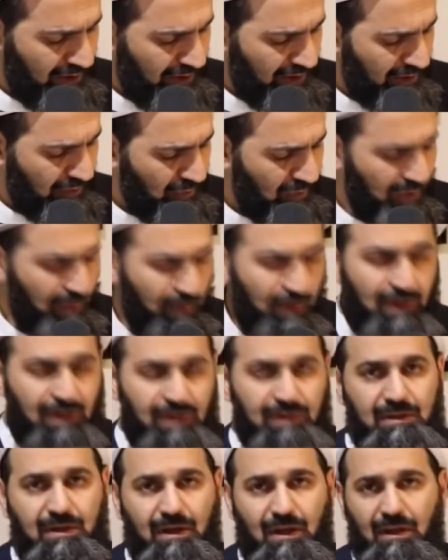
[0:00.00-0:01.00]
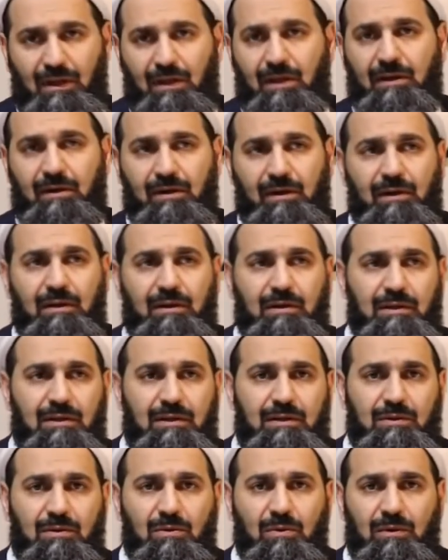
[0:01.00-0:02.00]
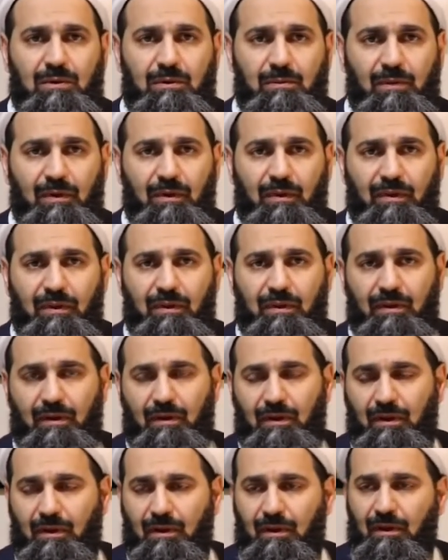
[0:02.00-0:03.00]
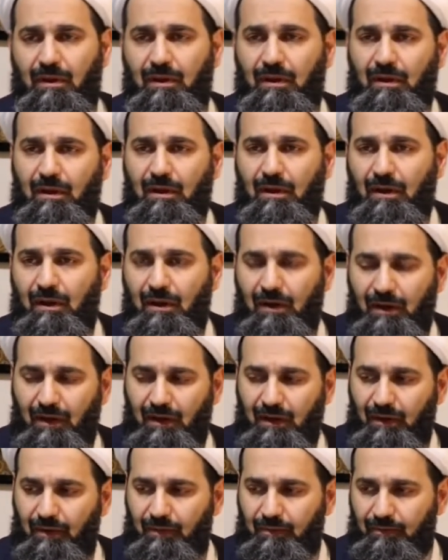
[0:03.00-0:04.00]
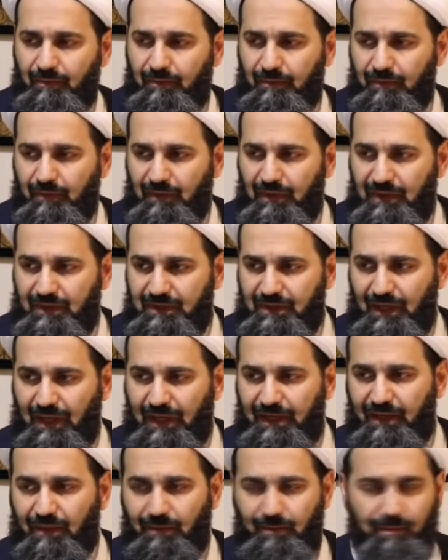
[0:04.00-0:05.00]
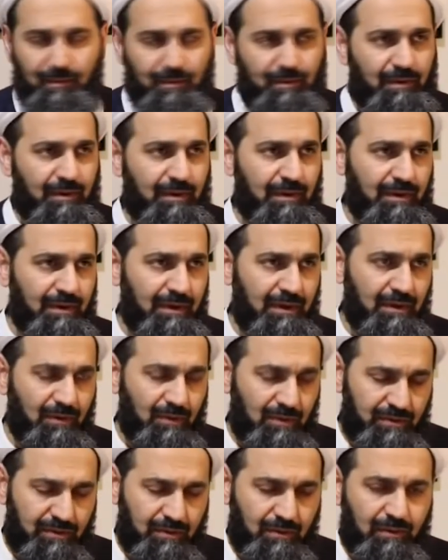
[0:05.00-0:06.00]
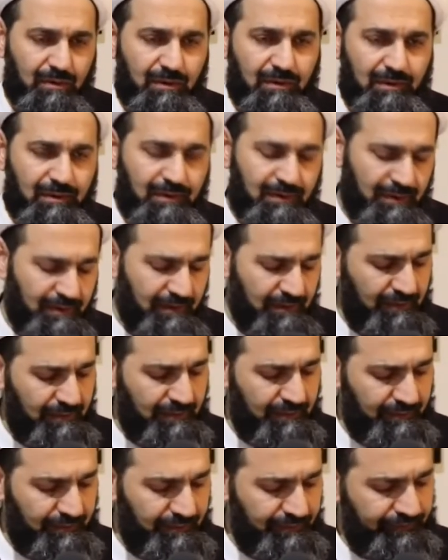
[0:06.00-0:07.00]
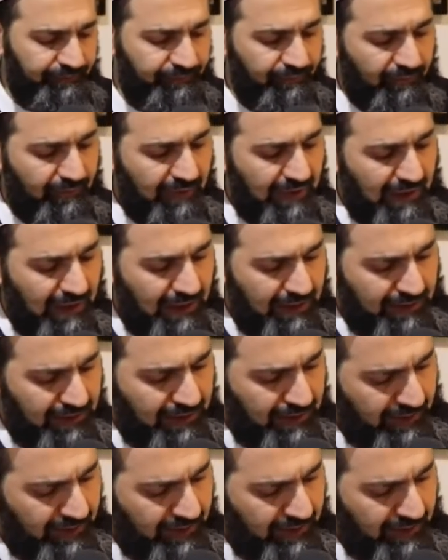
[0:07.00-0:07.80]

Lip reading: We will, inshallah, in this holy month, there's the adab also that,